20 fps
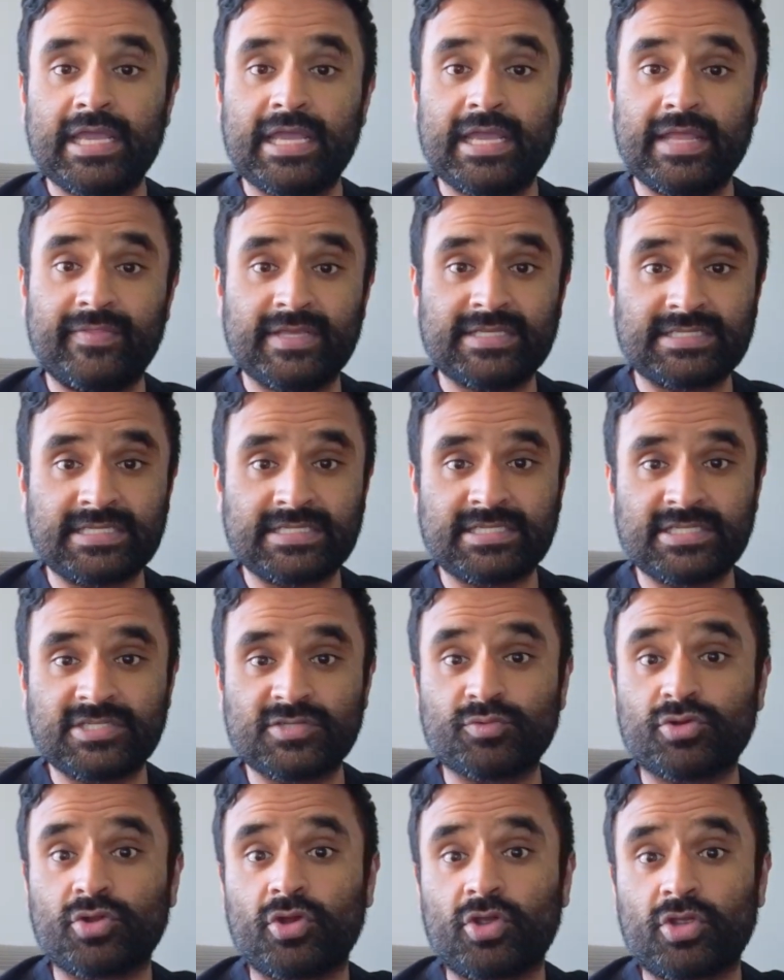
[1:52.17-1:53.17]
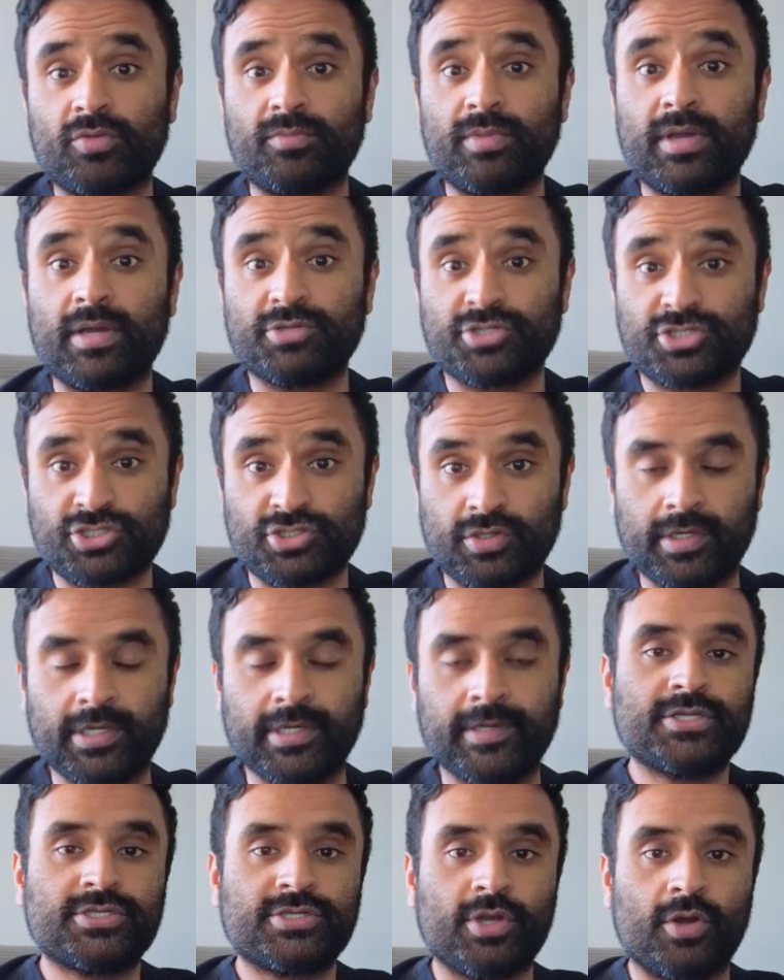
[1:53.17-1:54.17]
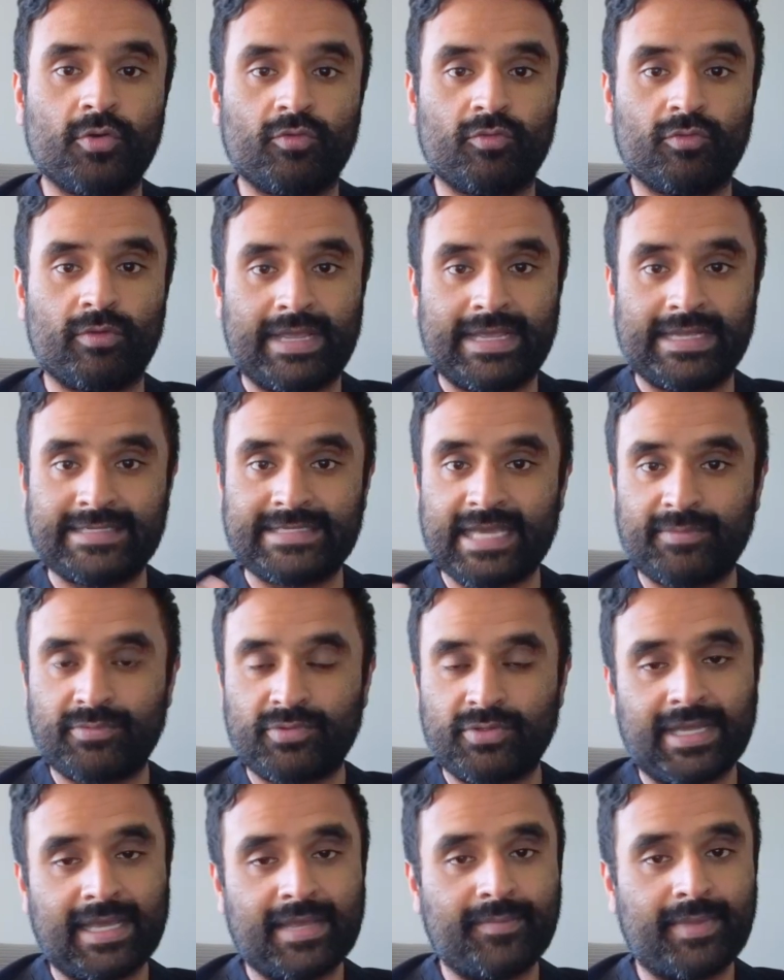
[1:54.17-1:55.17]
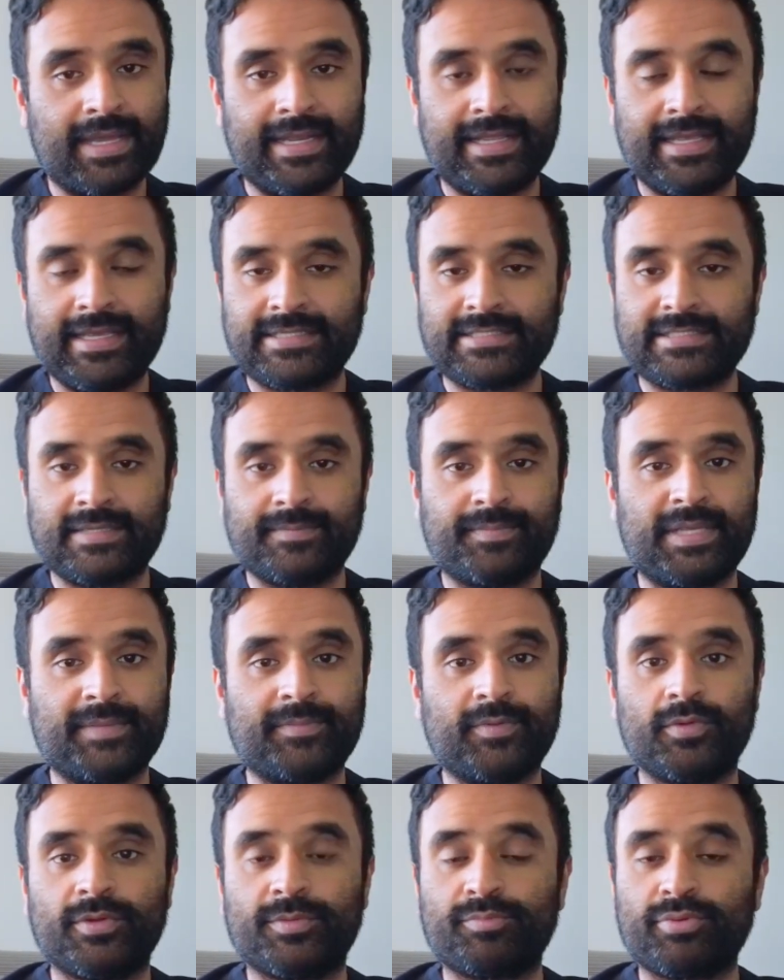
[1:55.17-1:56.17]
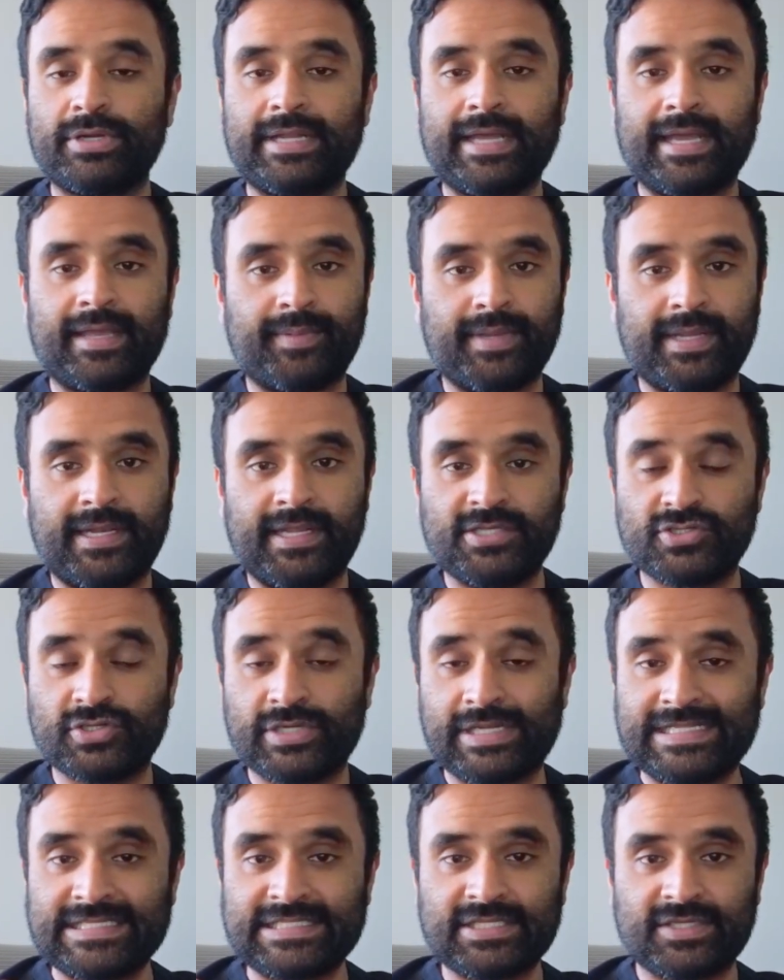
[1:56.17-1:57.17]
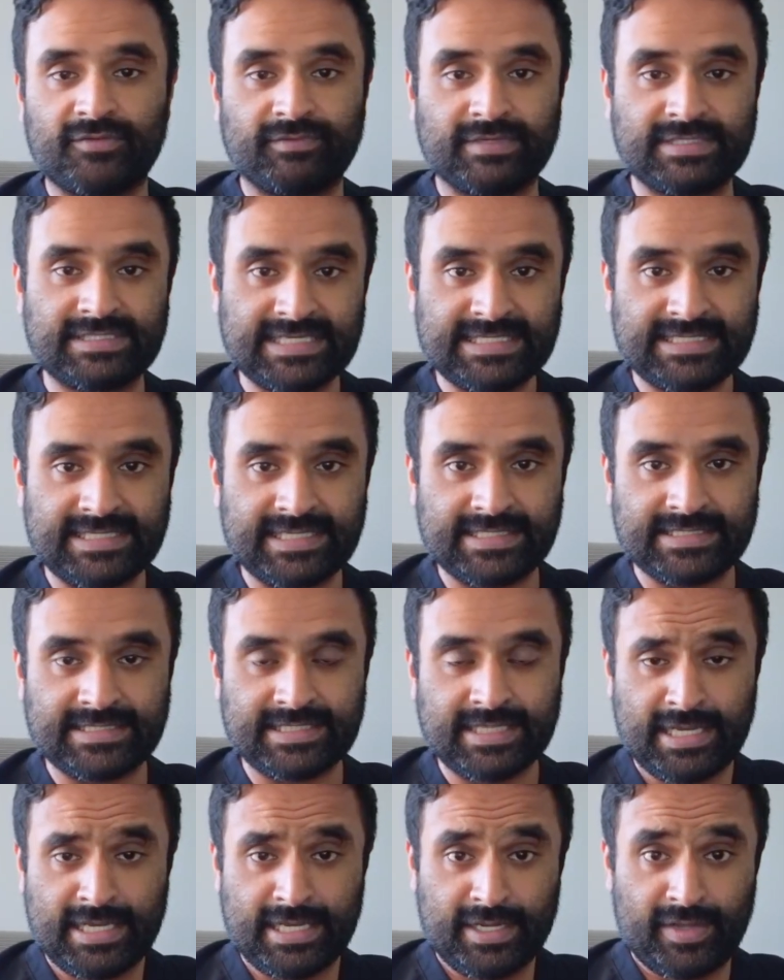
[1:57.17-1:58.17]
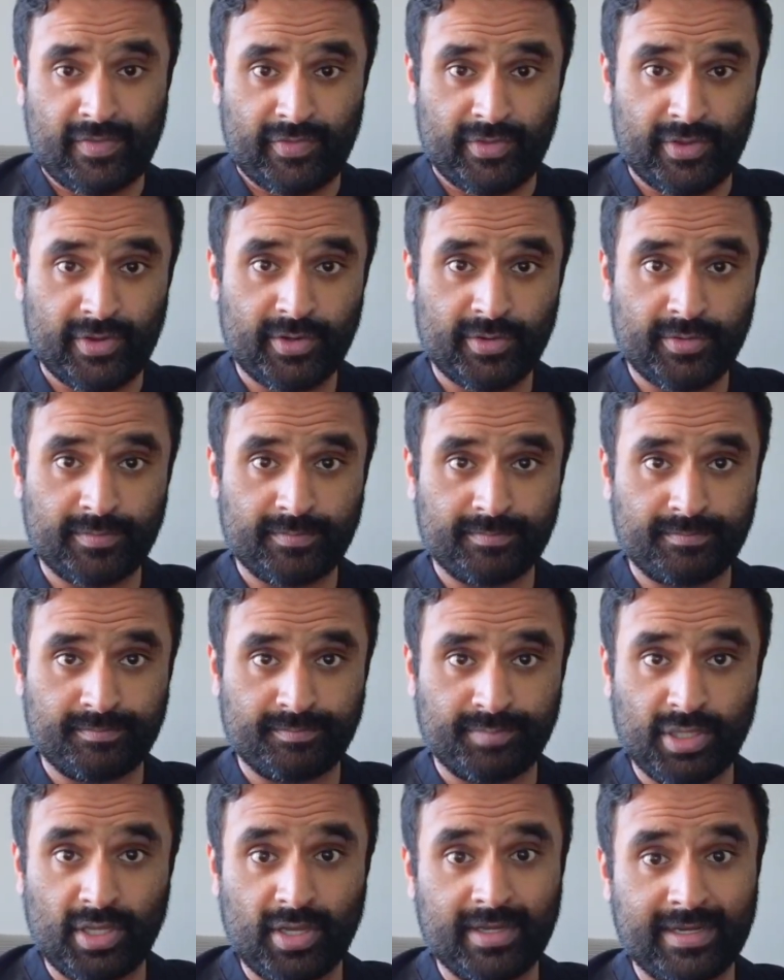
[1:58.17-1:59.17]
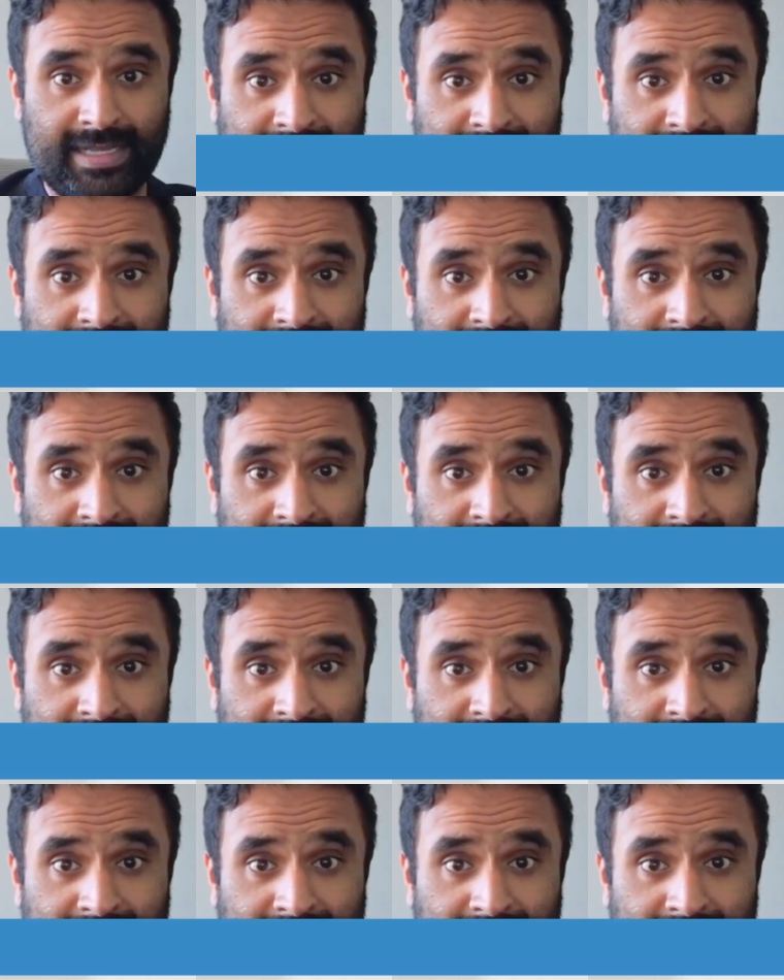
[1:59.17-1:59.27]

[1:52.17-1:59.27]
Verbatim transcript: In this instance, we're talking about sugar. So in type two diabetics and people with prediabetes or insulin resistance, their blood